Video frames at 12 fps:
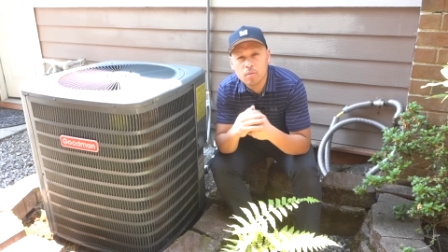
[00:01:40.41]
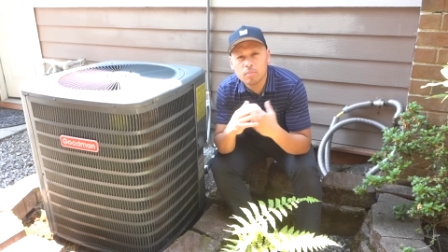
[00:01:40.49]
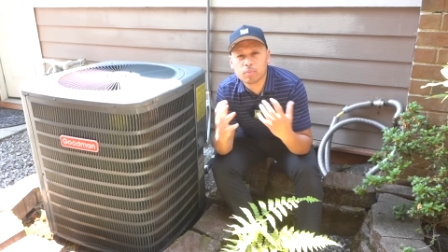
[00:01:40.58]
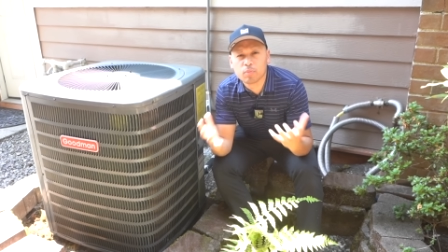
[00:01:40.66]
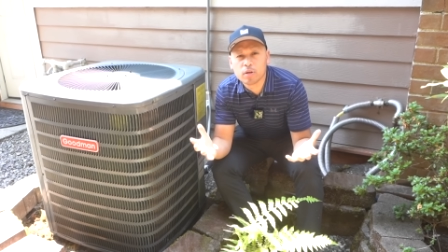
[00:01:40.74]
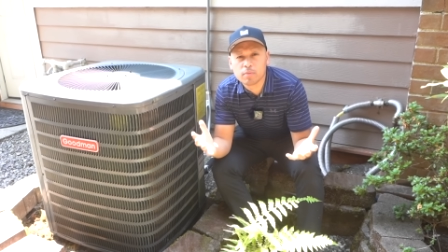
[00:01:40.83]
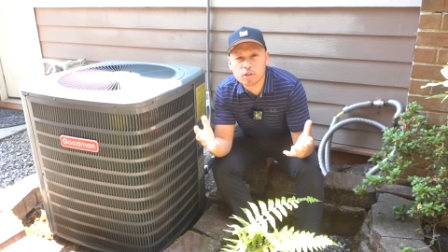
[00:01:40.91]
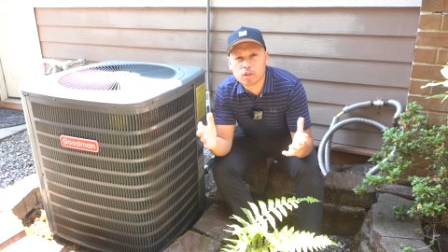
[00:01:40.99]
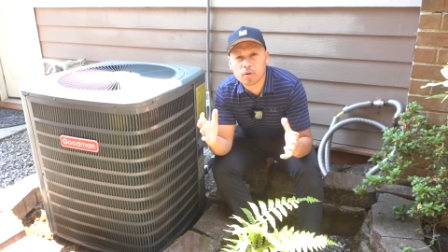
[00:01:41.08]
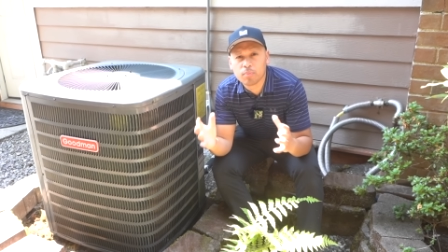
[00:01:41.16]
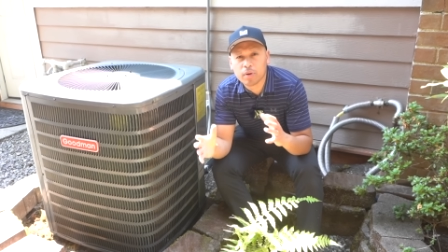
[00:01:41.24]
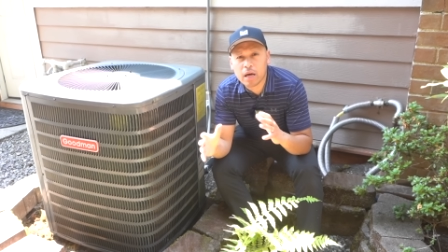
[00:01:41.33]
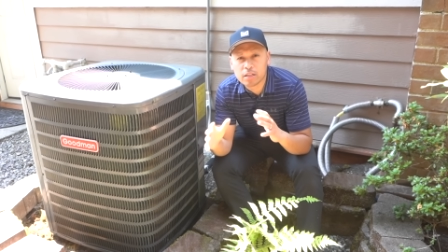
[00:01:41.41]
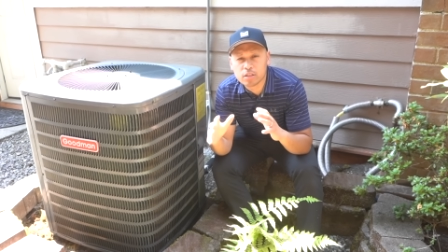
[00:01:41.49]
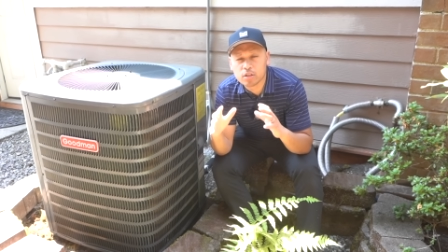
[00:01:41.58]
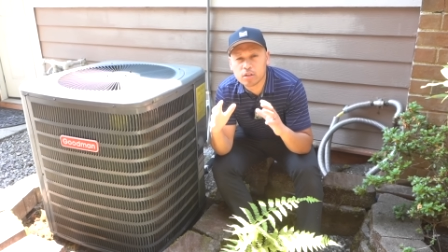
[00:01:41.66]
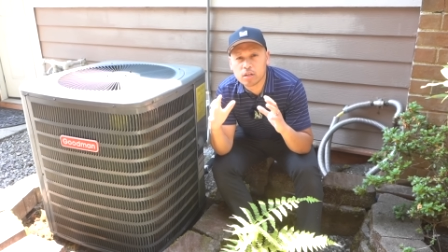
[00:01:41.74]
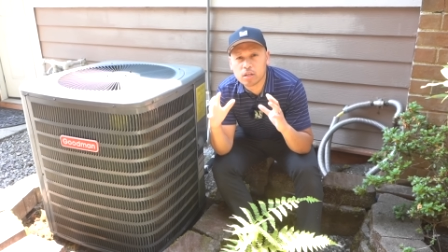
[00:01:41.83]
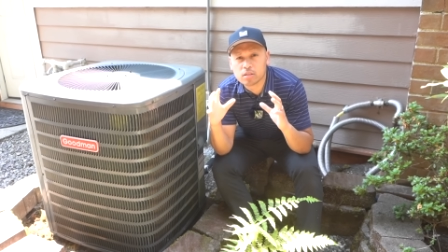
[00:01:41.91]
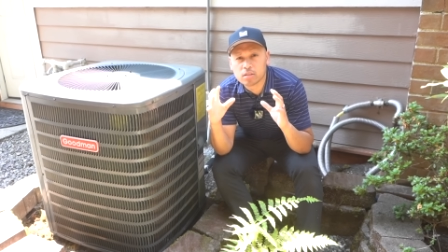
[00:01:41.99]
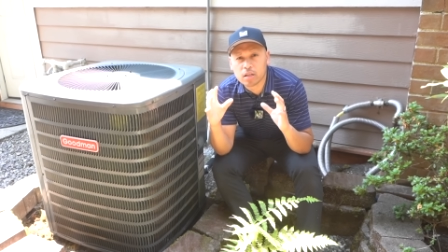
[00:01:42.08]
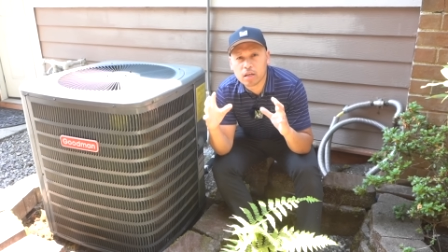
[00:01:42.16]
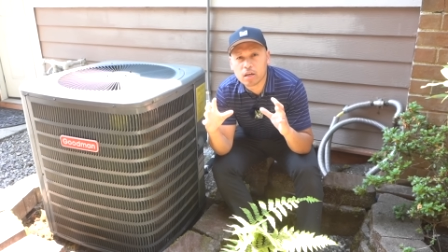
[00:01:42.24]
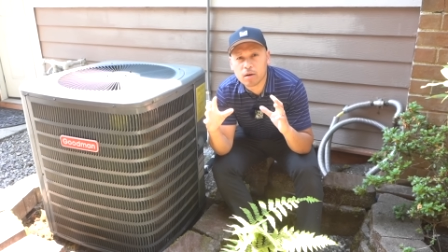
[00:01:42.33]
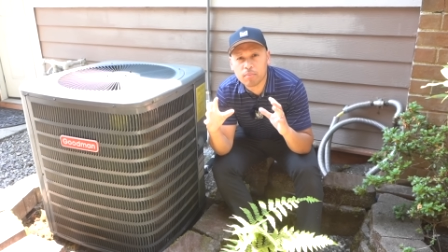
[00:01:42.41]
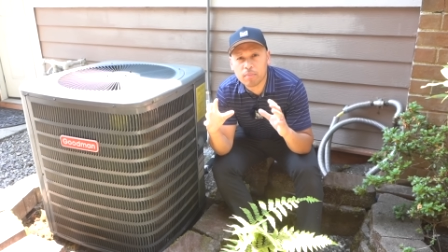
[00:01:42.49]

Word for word: But pretty much a capacitor is like a